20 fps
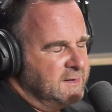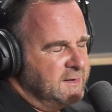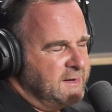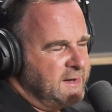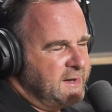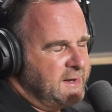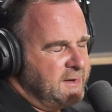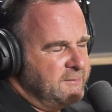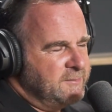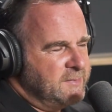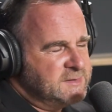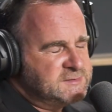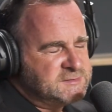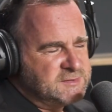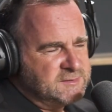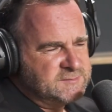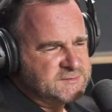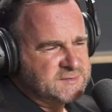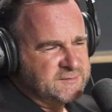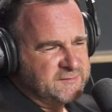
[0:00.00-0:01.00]
In
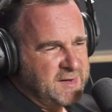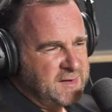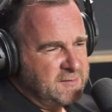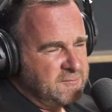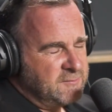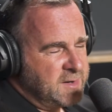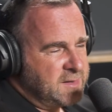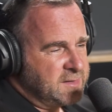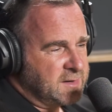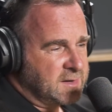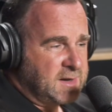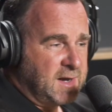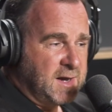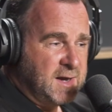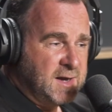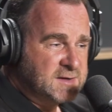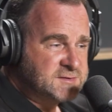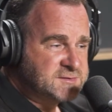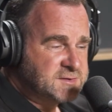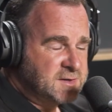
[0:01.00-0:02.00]
terms of where the
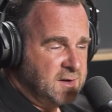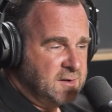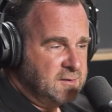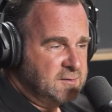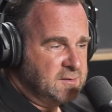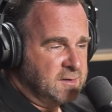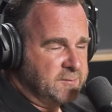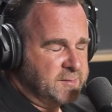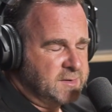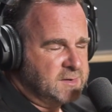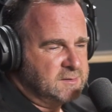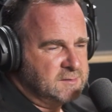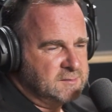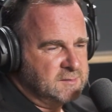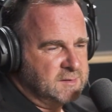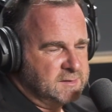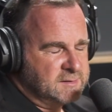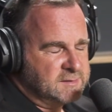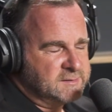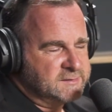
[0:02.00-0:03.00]
cars go, I
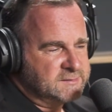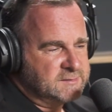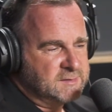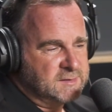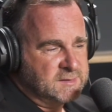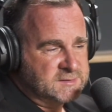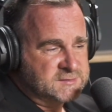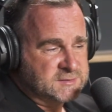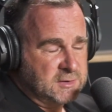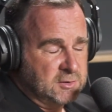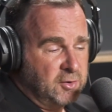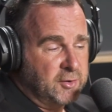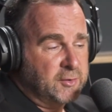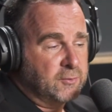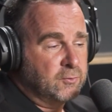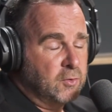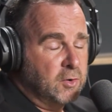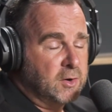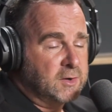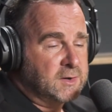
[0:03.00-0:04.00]
mean, there's a lot
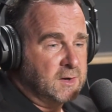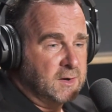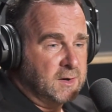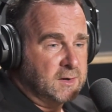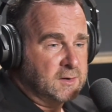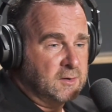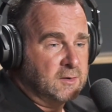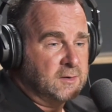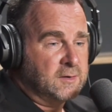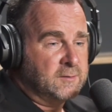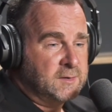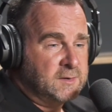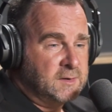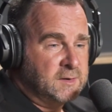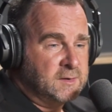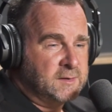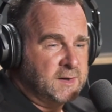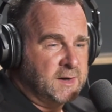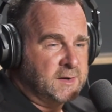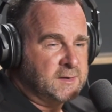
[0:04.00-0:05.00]
of work going on
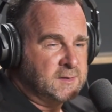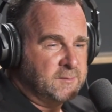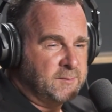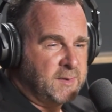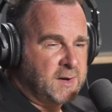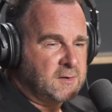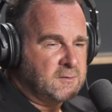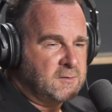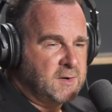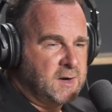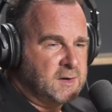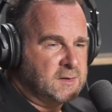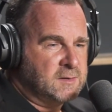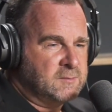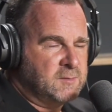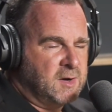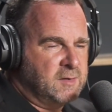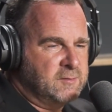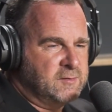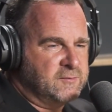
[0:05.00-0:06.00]
in that in the background at the
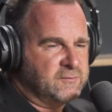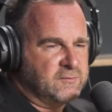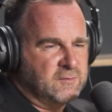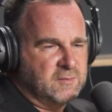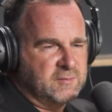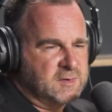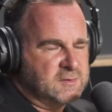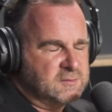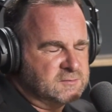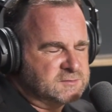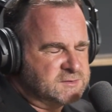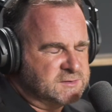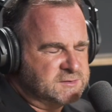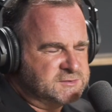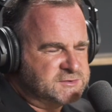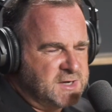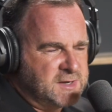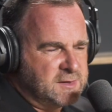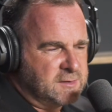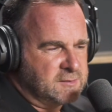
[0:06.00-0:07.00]
moment for what we call sort of
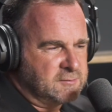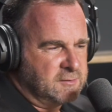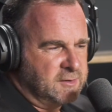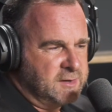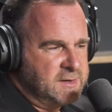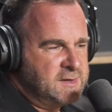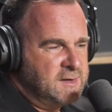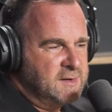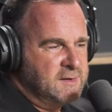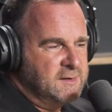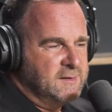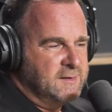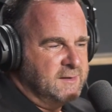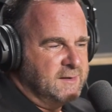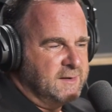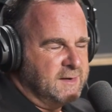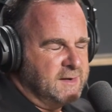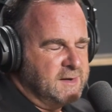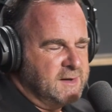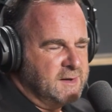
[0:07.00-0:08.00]
Gen 3.
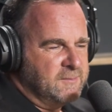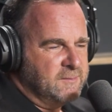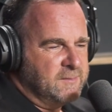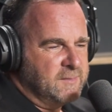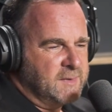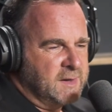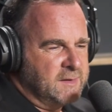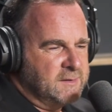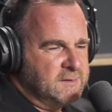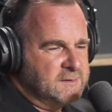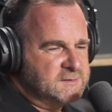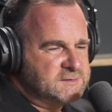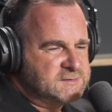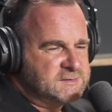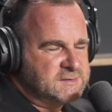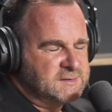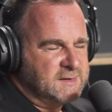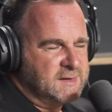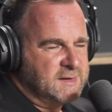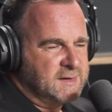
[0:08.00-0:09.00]
You
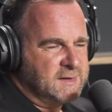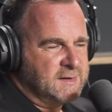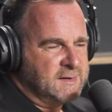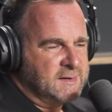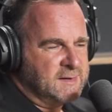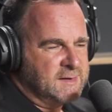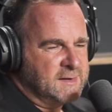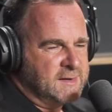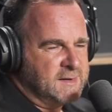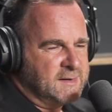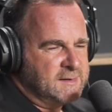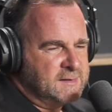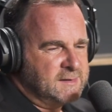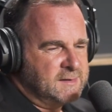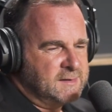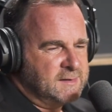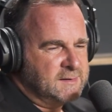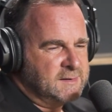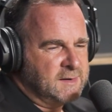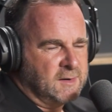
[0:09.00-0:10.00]
know,
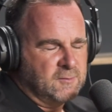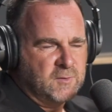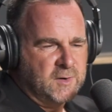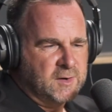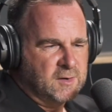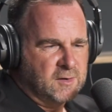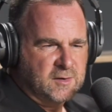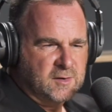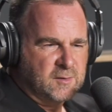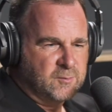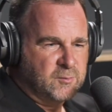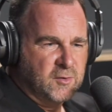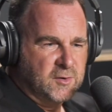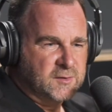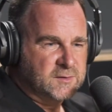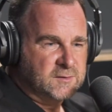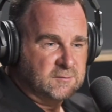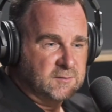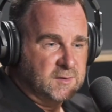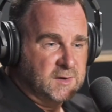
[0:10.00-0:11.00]
we're not at a
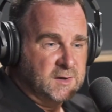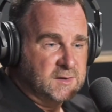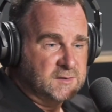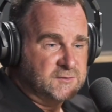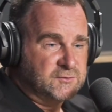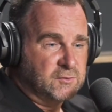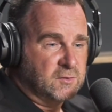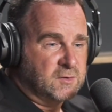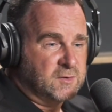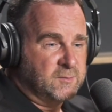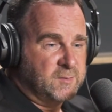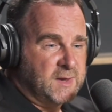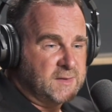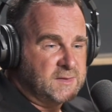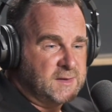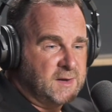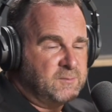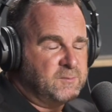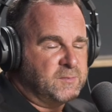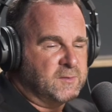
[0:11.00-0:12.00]
point that we need to talk
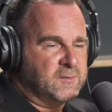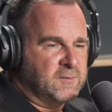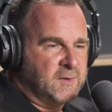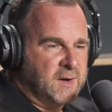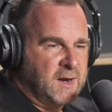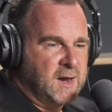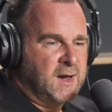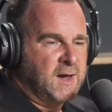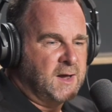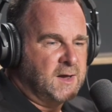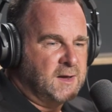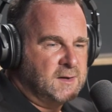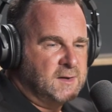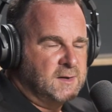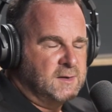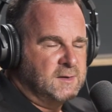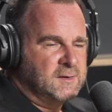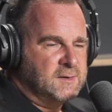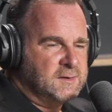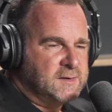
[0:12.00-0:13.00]
about that, but we are
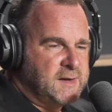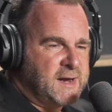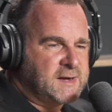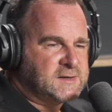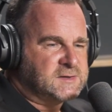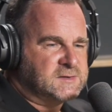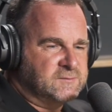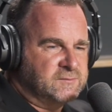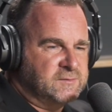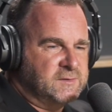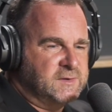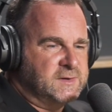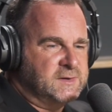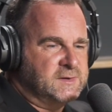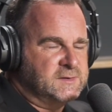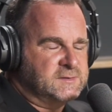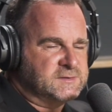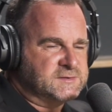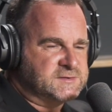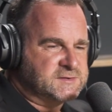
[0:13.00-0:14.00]

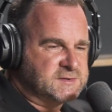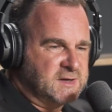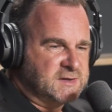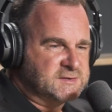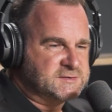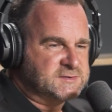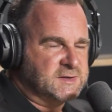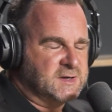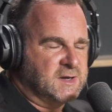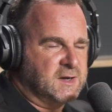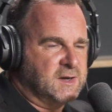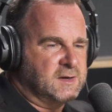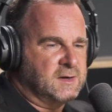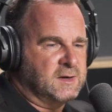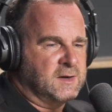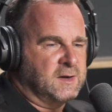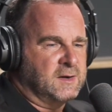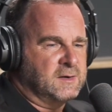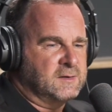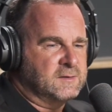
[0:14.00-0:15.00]
actively discussing it
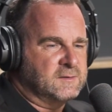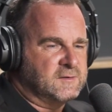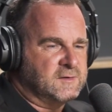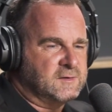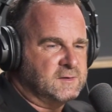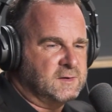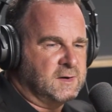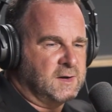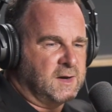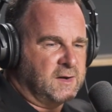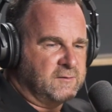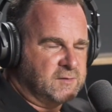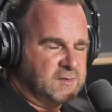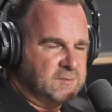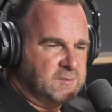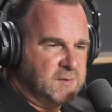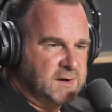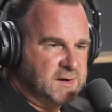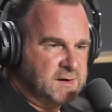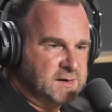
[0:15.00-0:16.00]
and
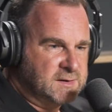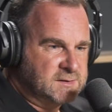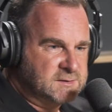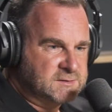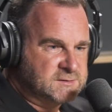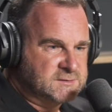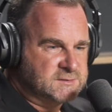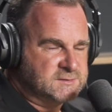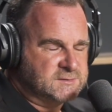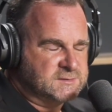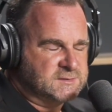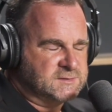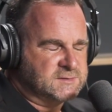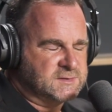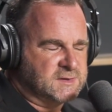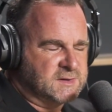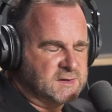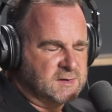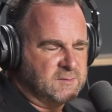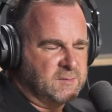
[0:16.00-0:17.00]
having meetings to think